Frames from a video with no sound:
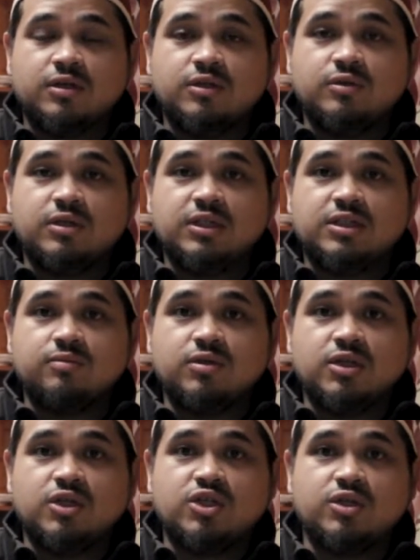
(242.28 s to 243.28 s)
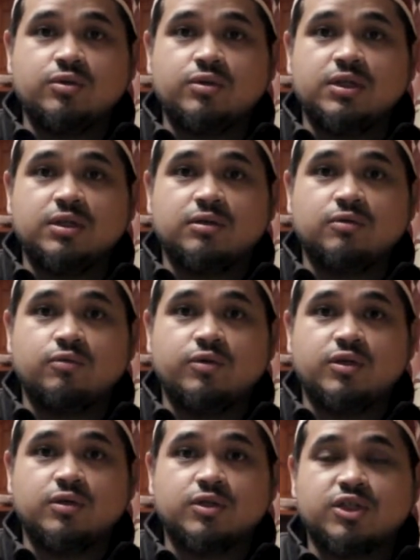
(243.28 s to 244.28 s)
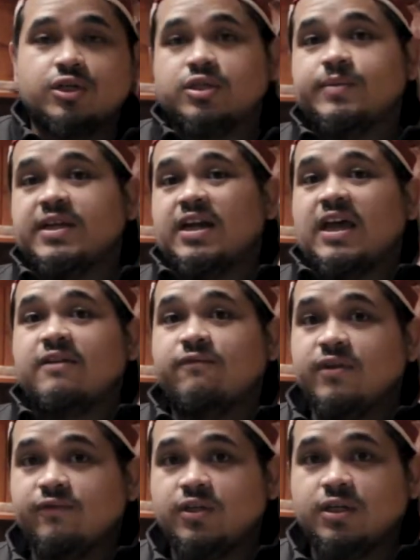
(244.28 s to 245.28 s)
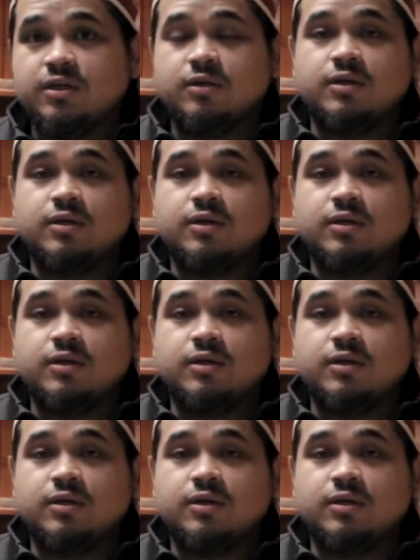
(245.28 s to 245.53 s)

you need to be shooting with your shutter speed at like 50.